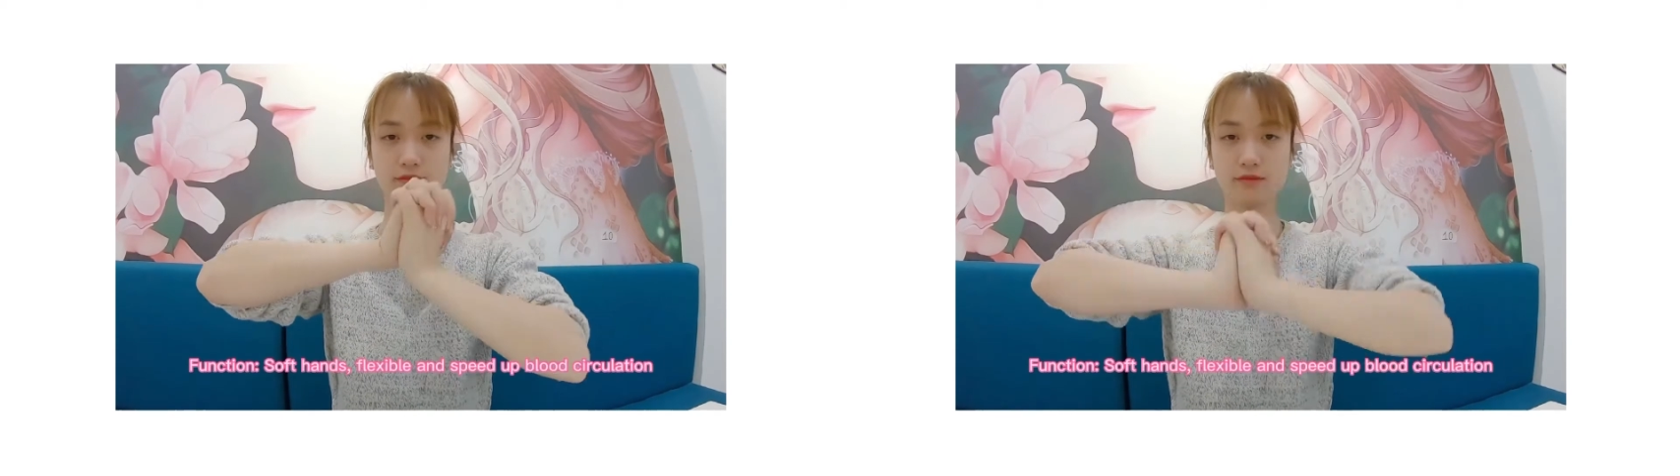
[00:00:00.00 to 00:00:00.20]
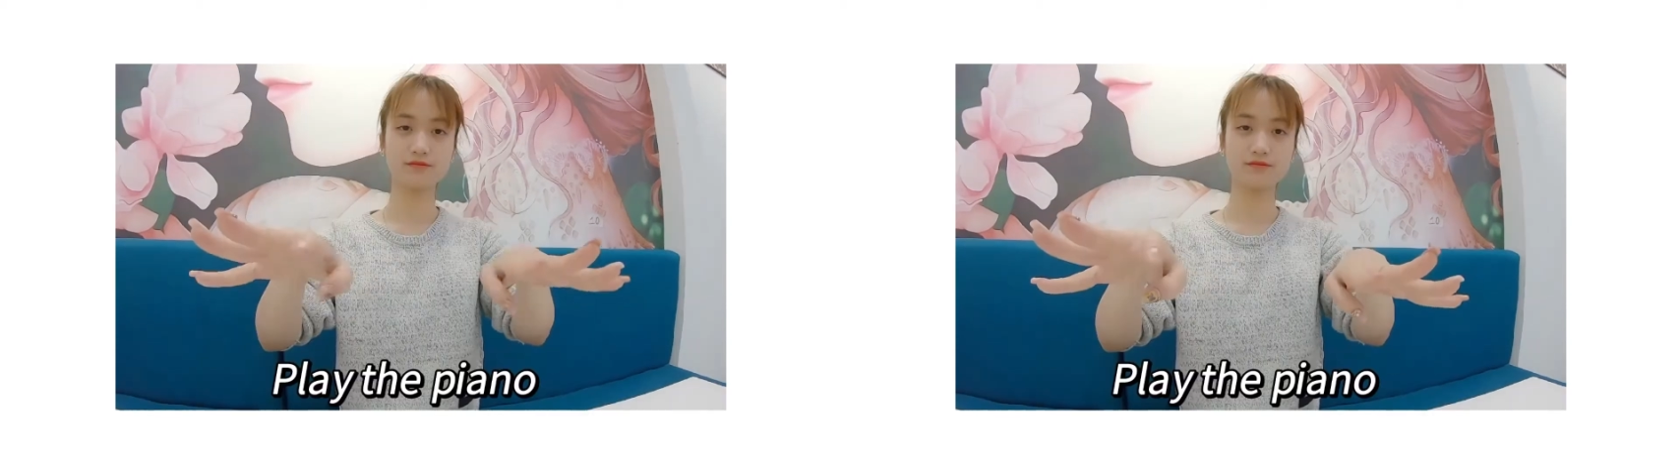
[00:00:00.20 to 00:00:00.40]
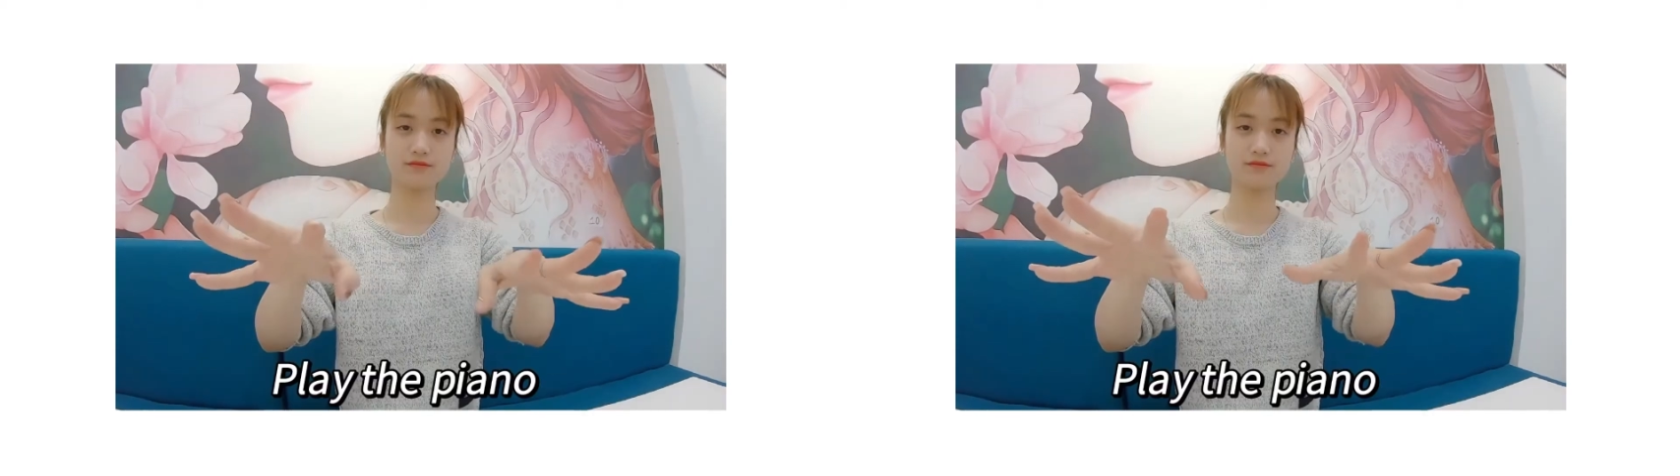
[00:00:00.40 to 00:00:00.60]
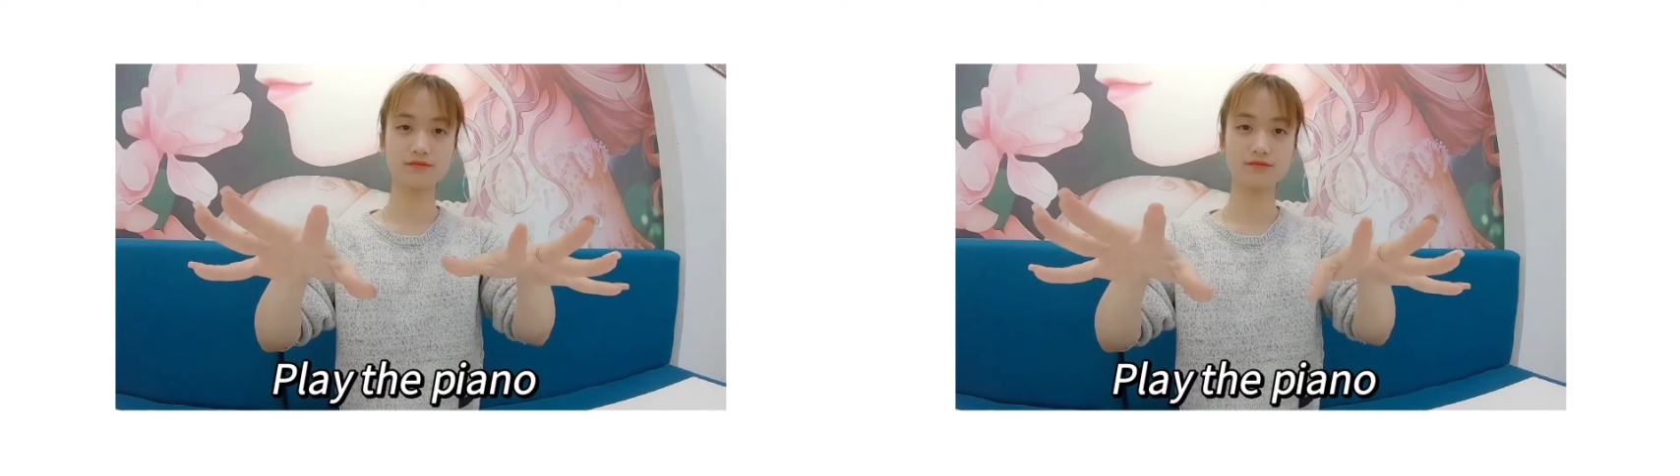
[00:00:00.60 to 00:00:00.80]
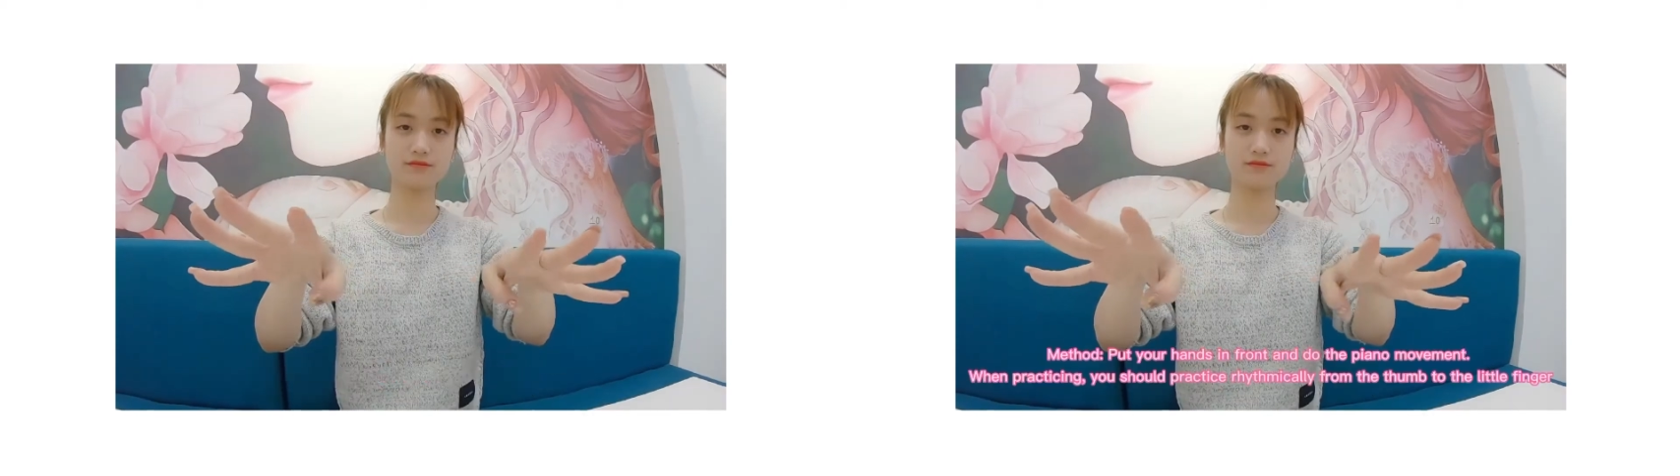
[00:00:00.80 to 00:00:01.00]
play the
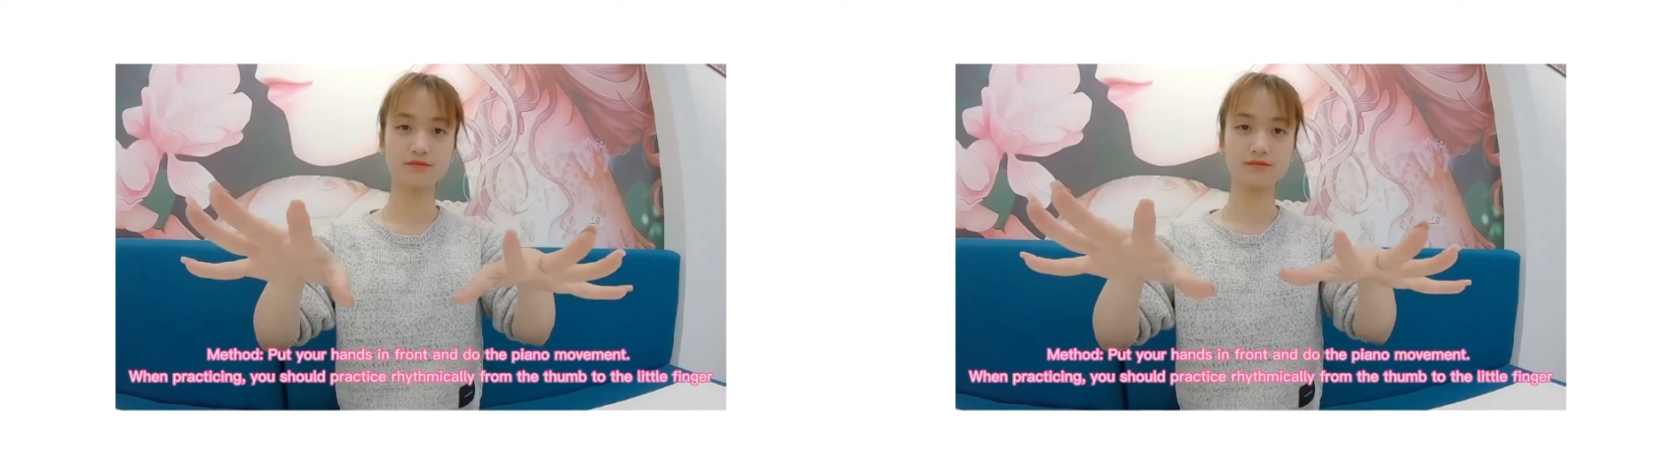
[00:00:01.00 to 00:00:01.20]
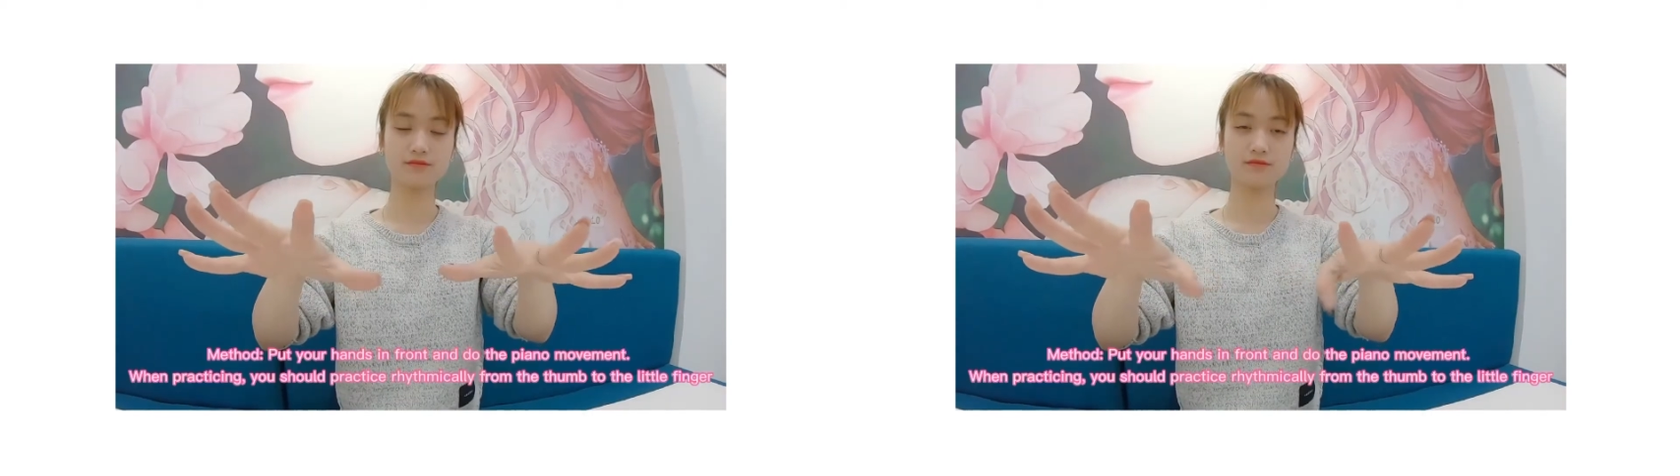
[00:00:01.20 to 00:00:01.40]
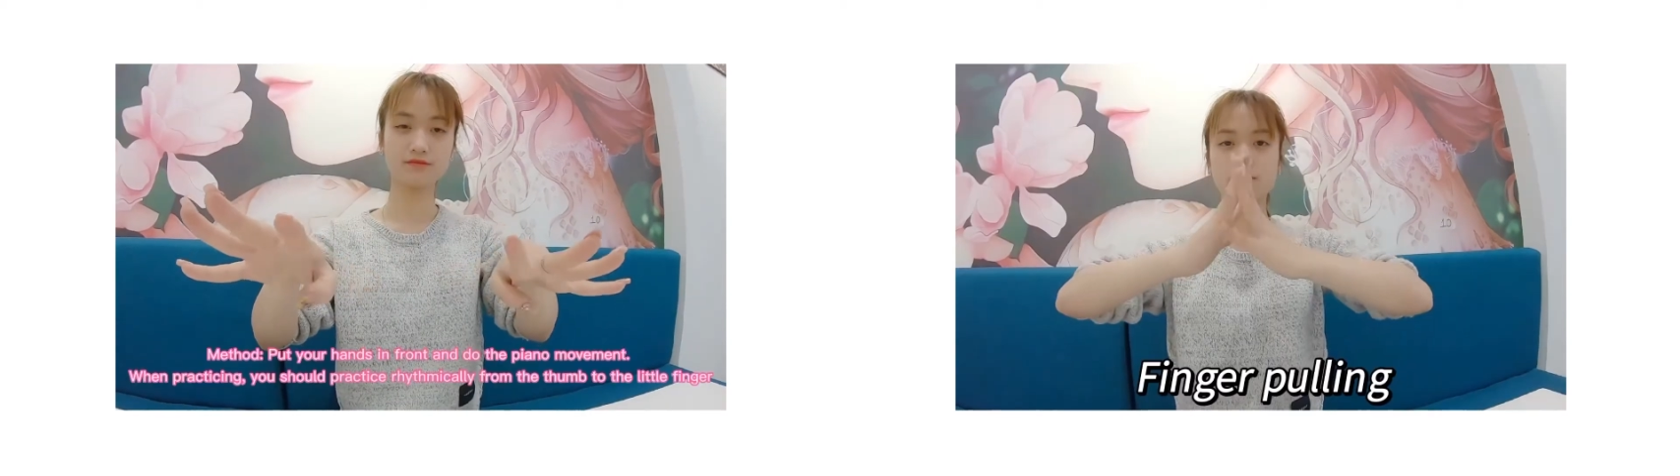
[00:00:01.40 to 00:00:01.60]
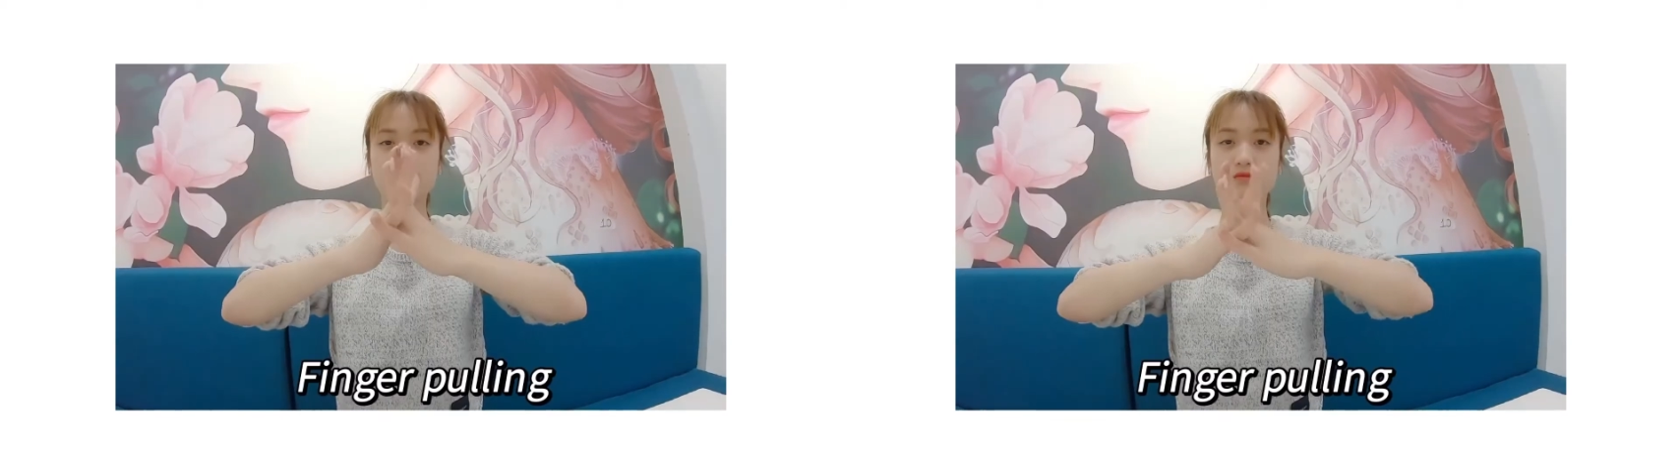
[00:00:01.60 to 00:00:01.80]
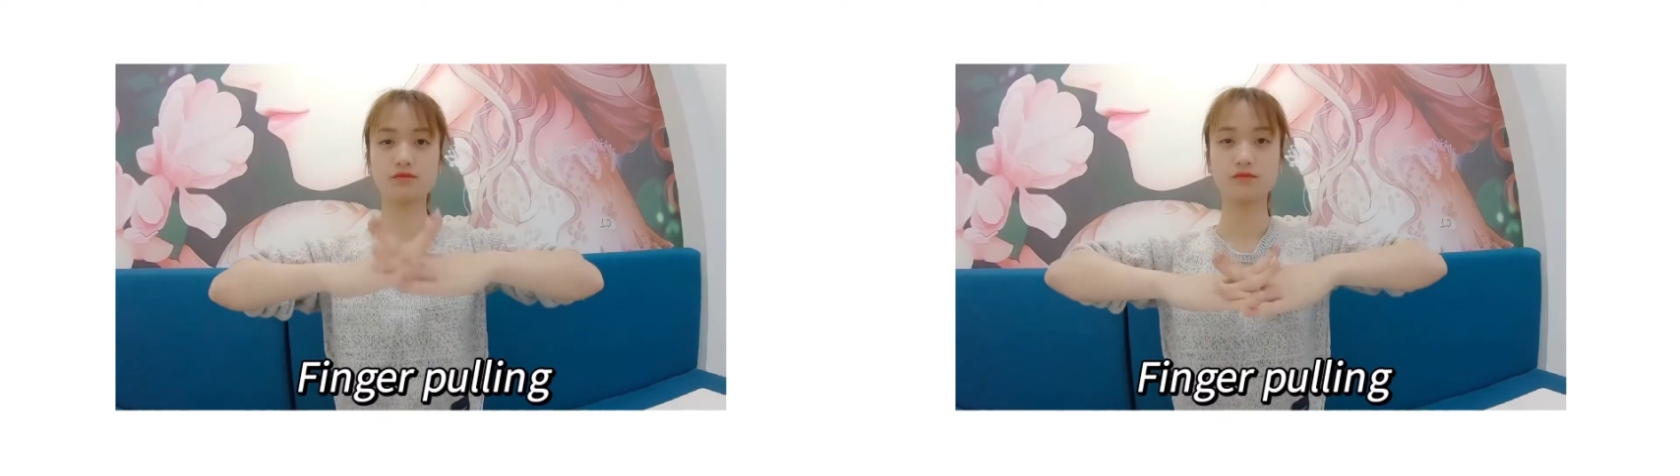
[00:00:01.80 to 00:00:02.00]
piano,
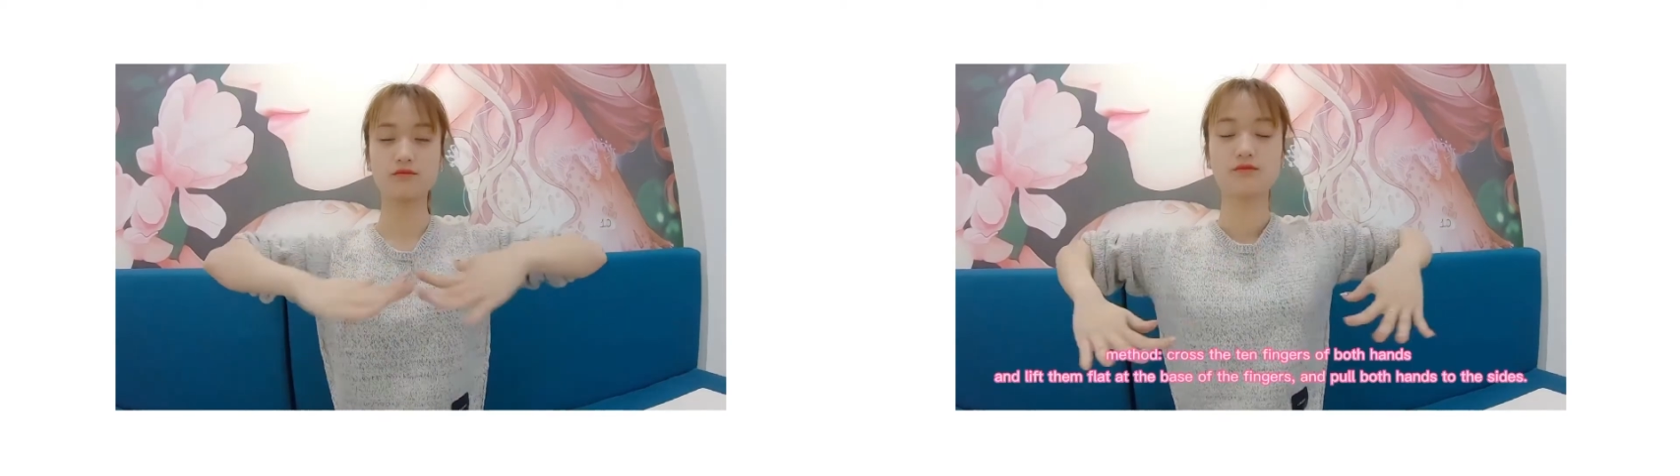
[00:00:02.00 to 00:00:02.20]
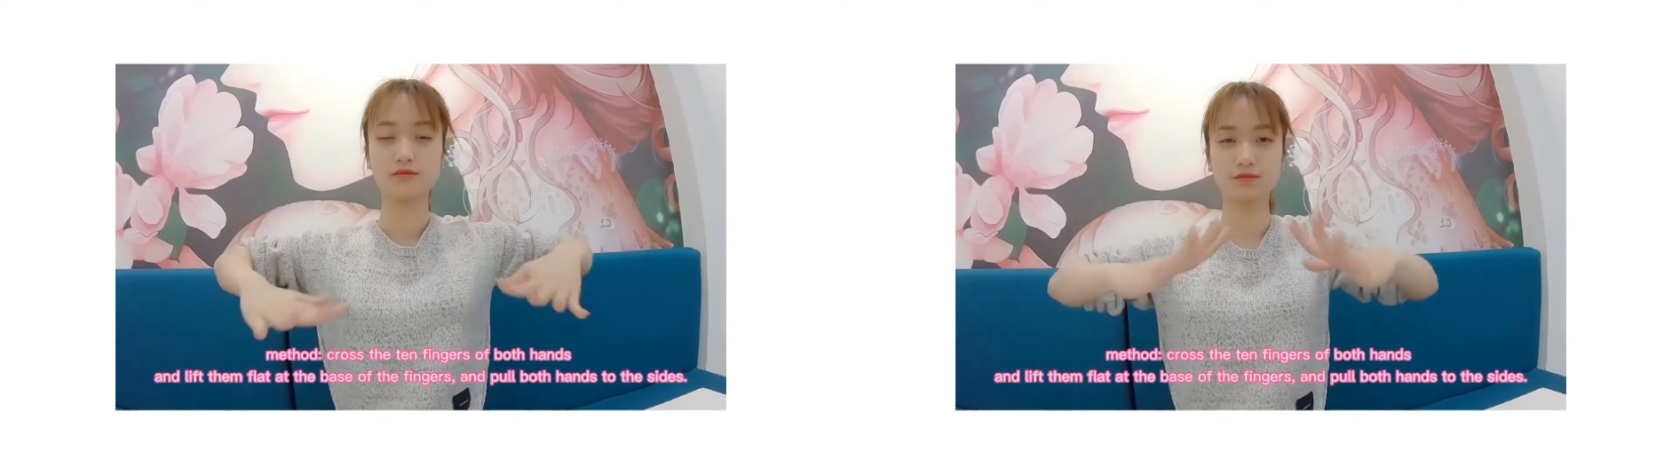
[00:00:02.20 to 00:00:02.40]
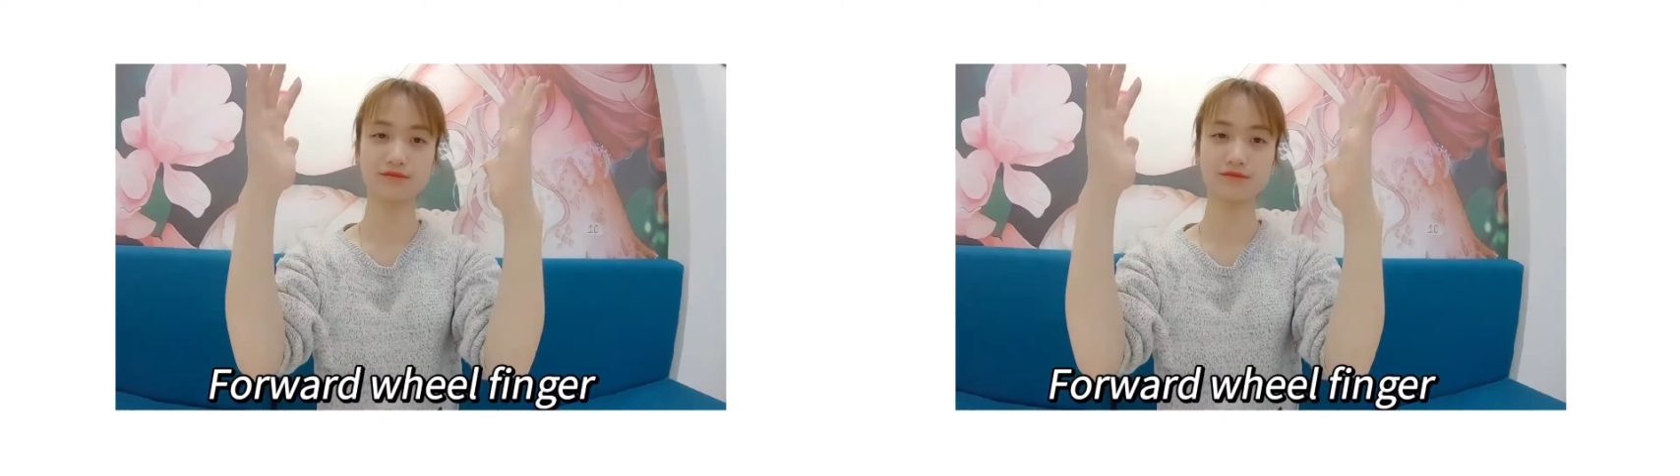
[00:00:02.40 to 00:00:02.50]
finger pulling,